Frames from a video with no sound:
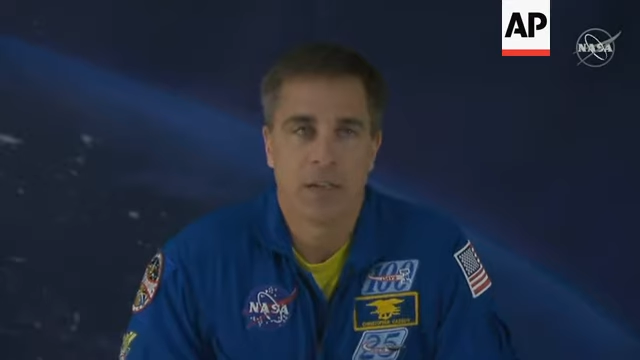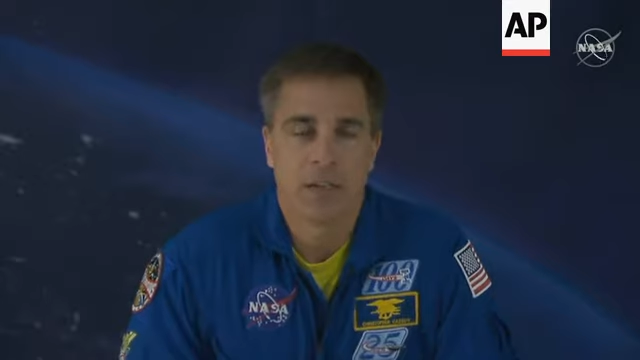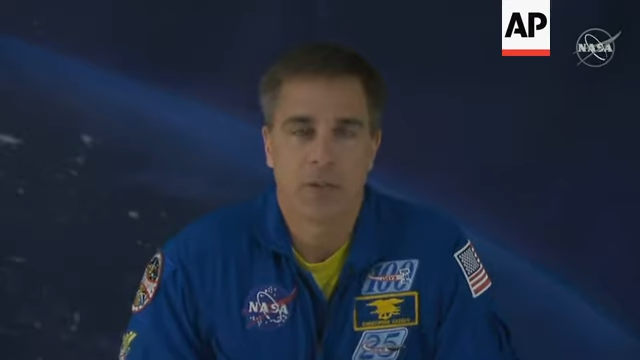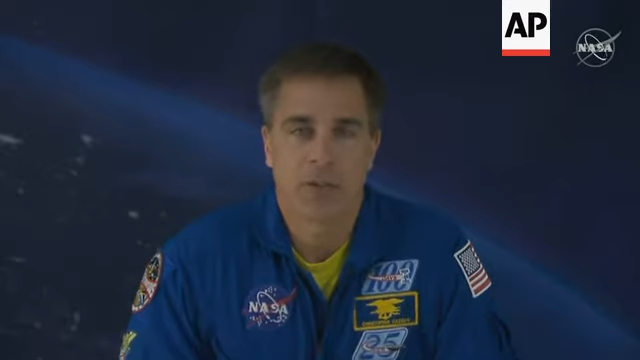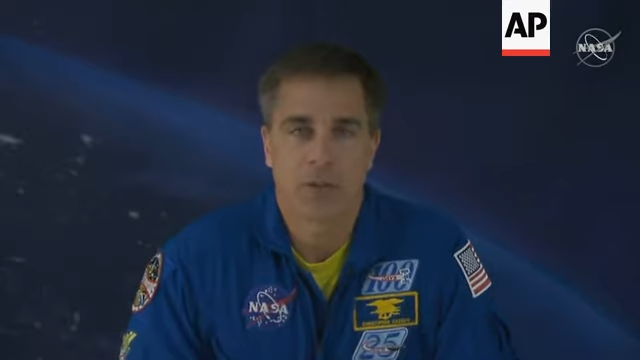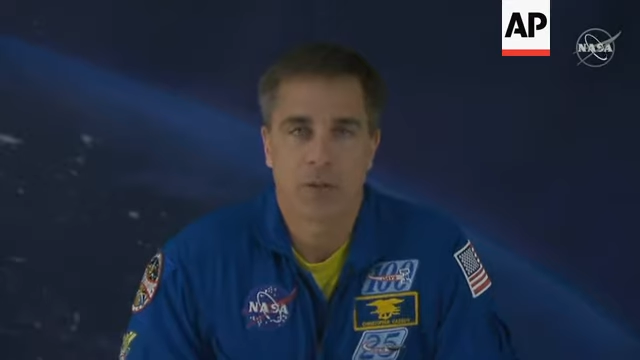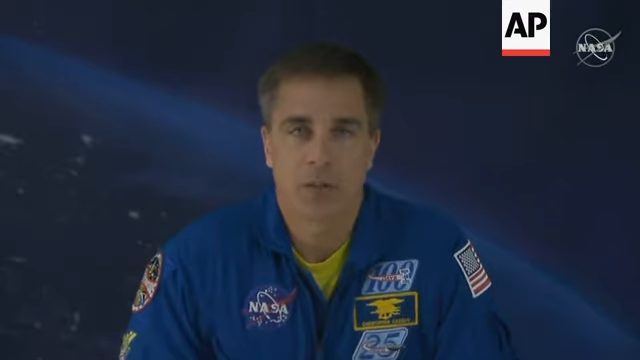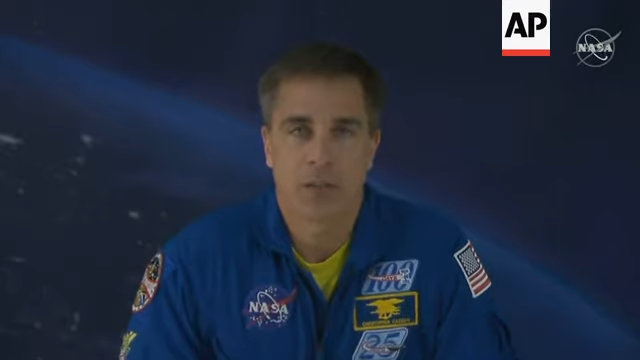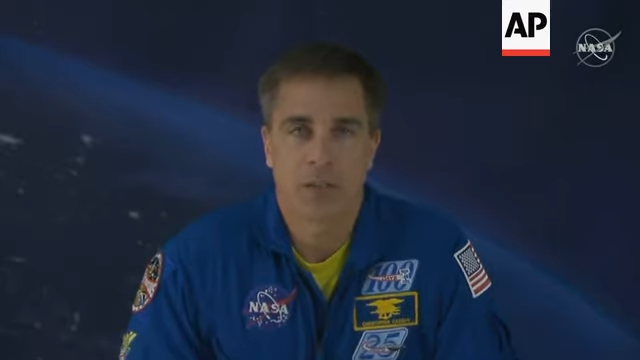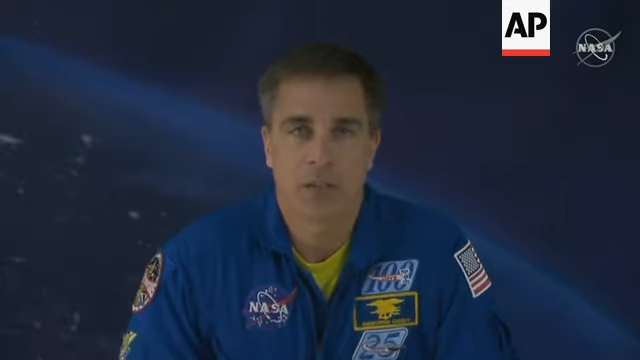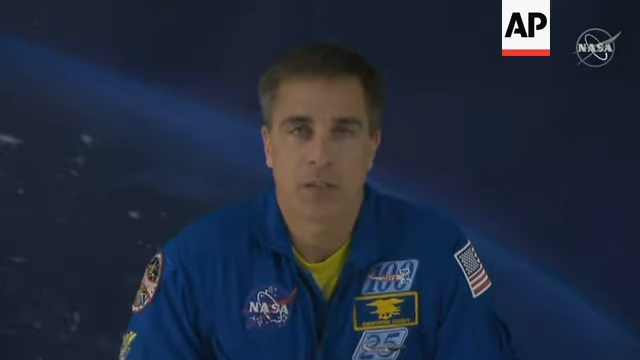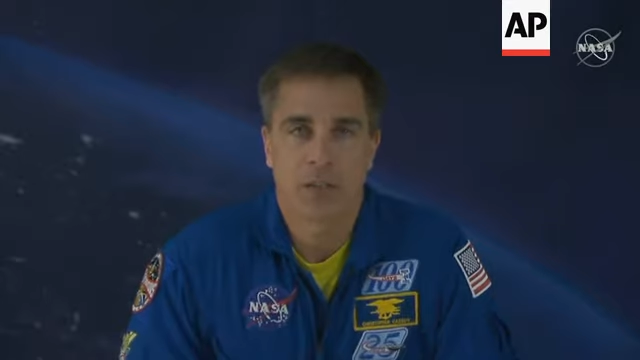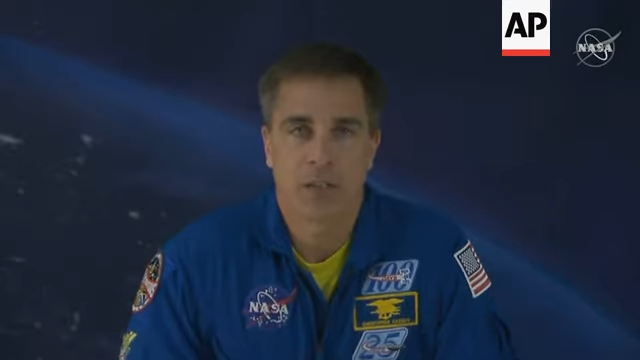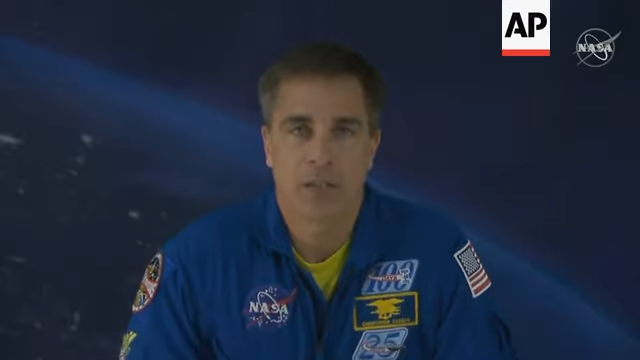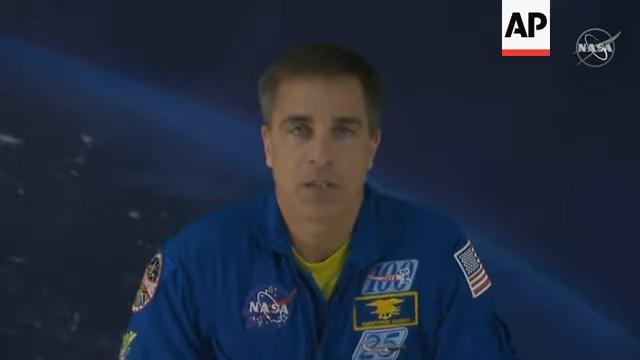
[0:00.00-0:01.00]
social
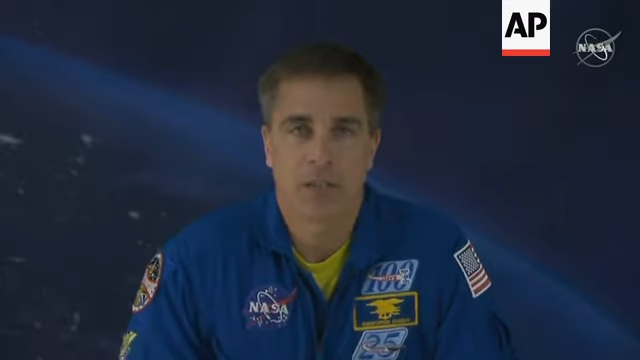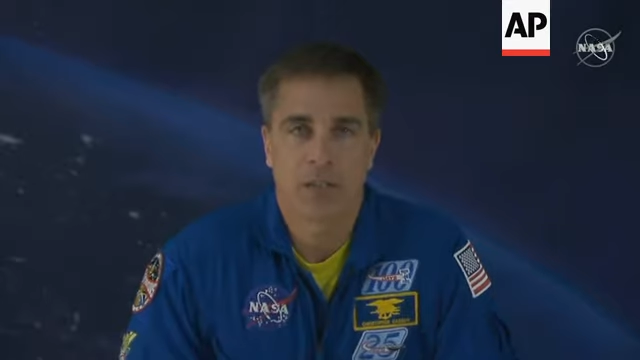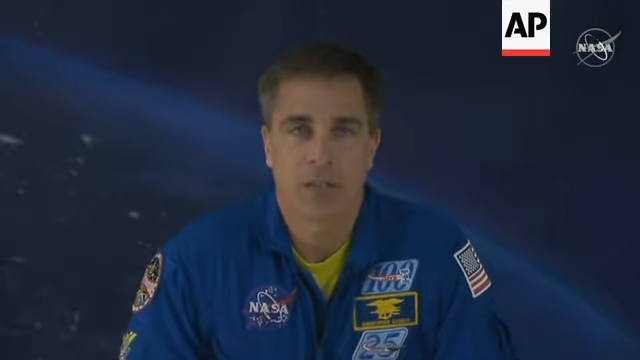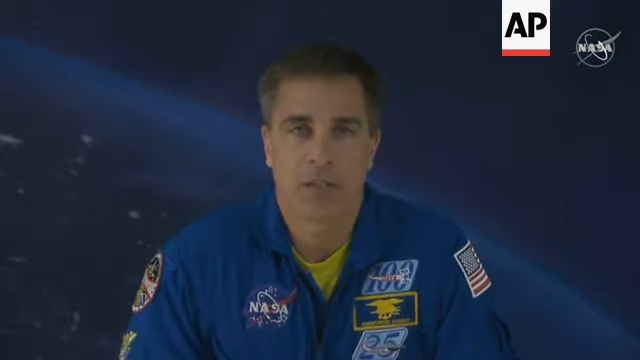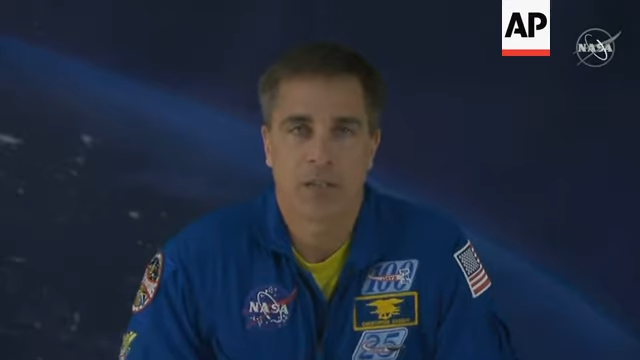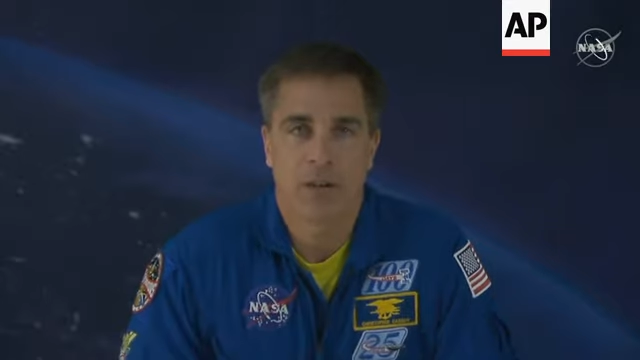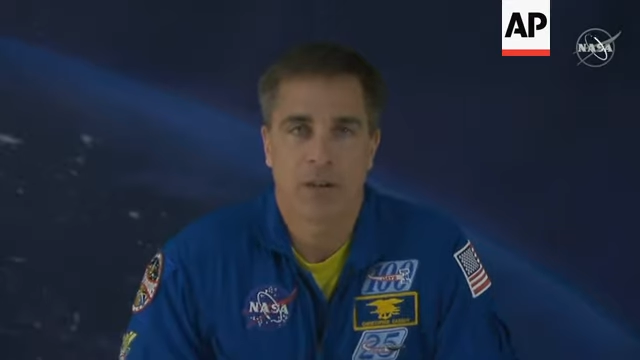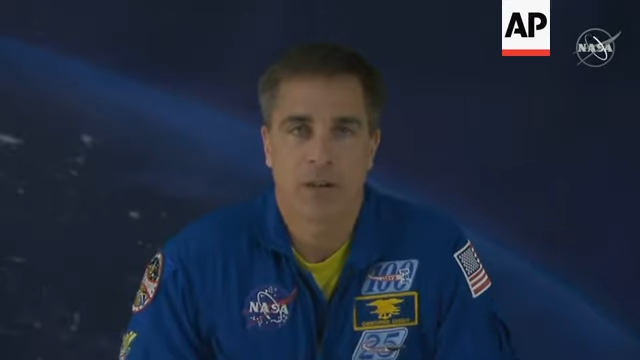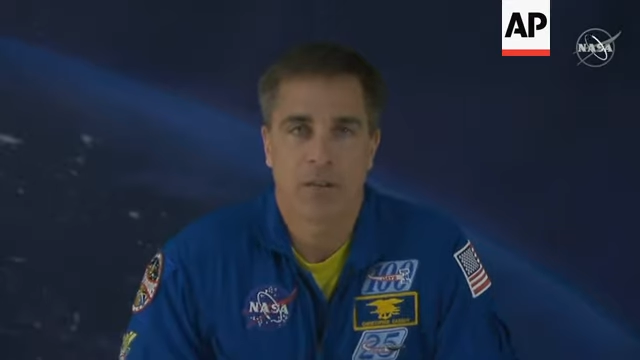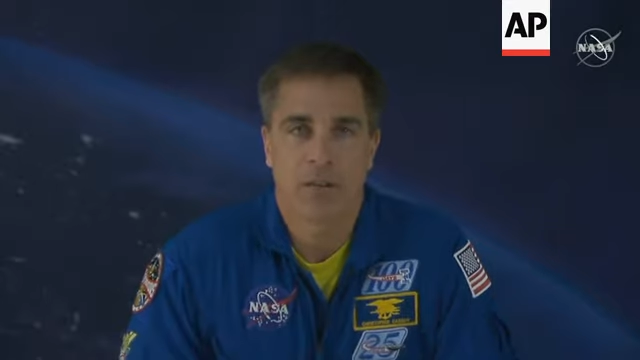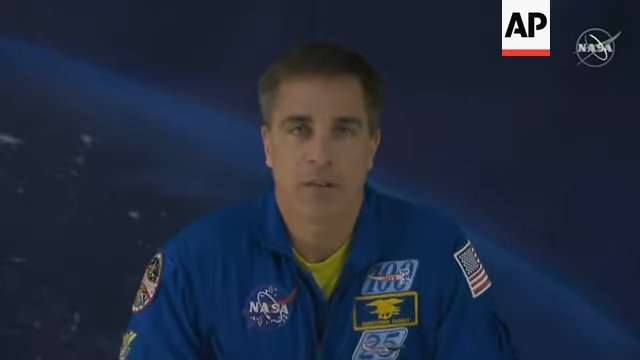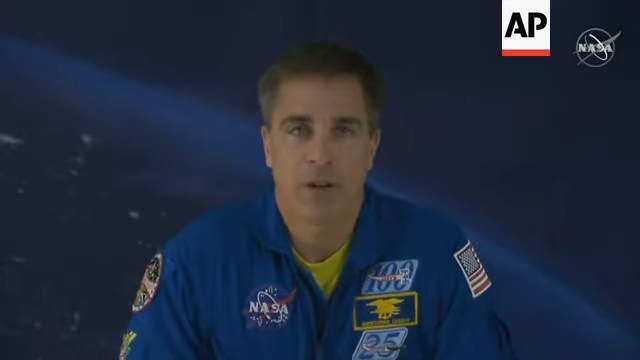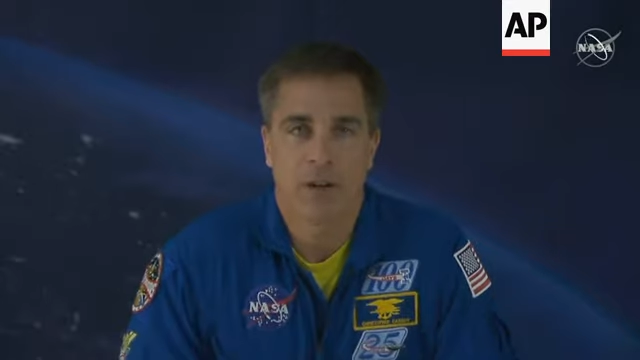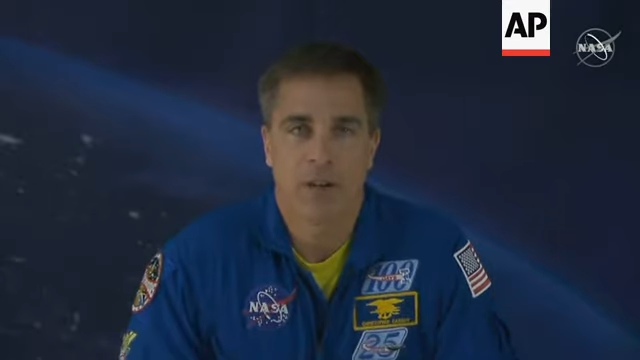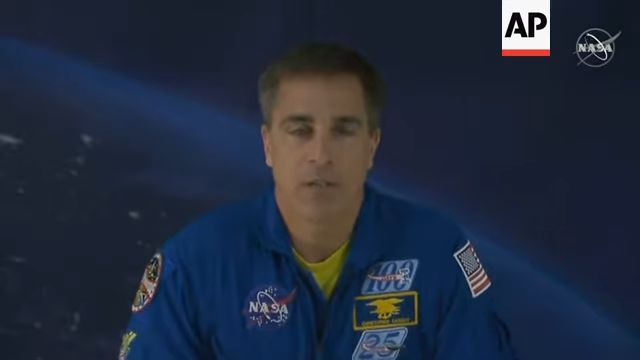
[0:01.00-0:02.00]
distancing and all of
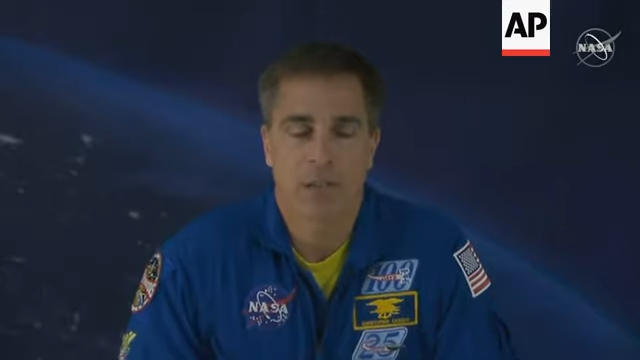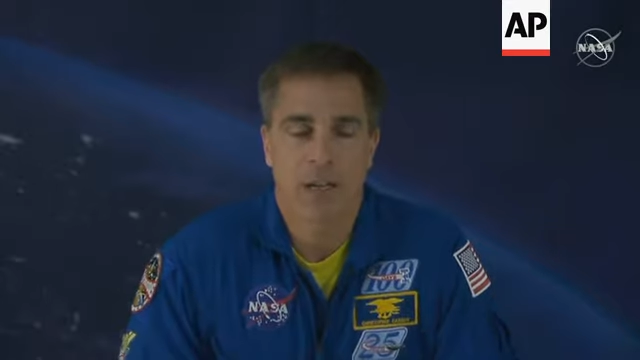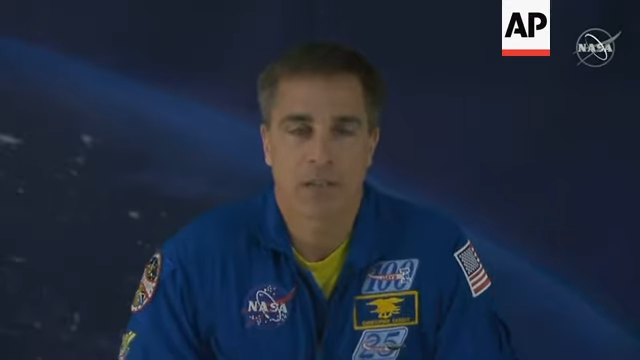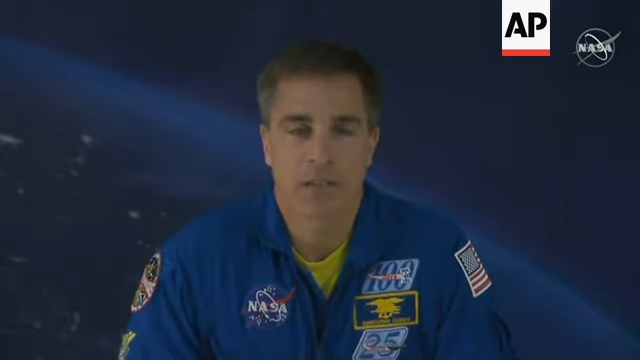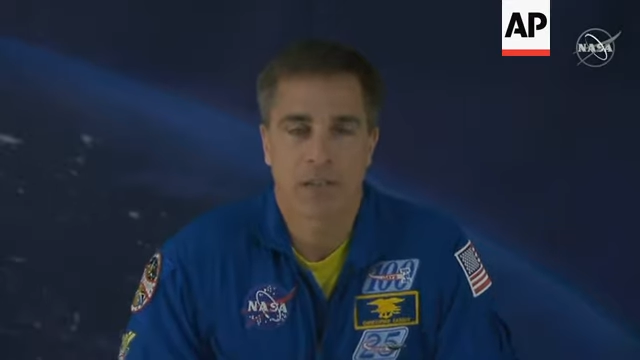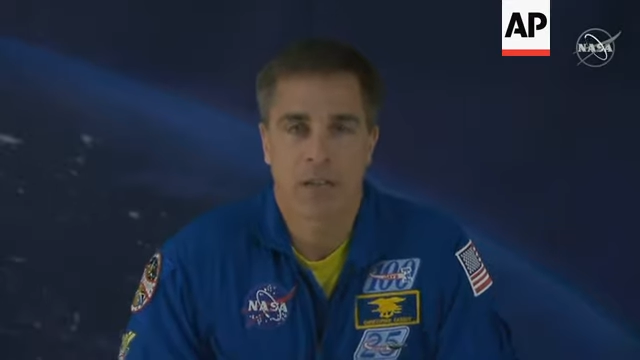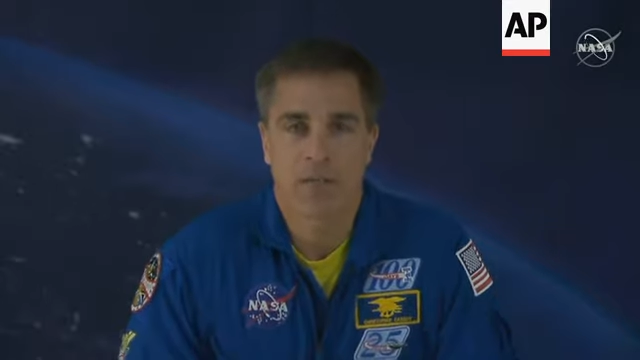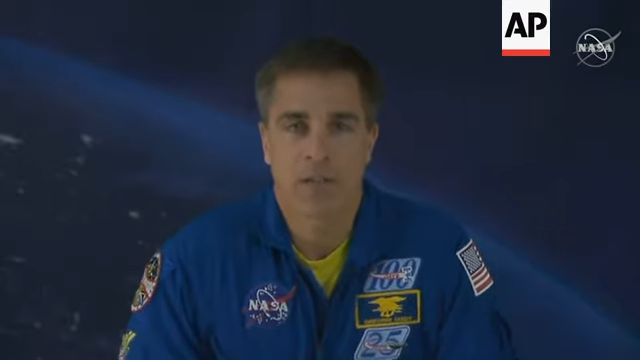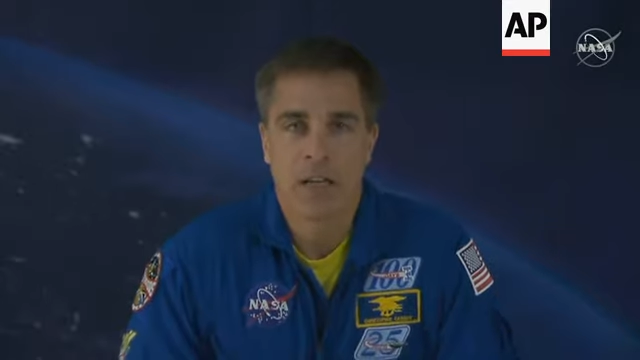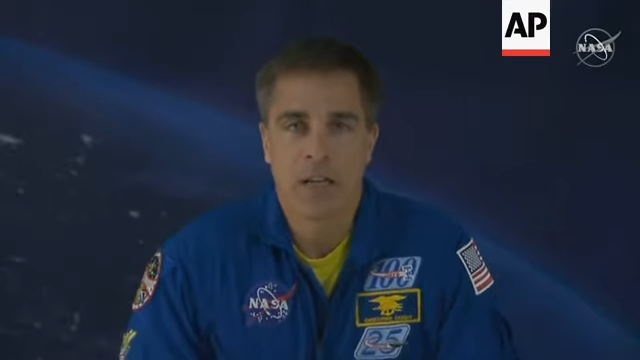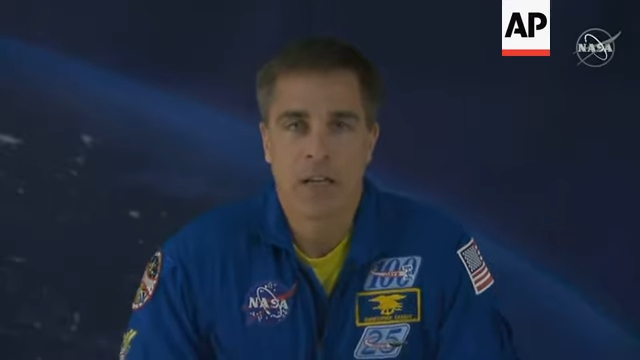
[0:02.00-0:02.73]
all of that stuff.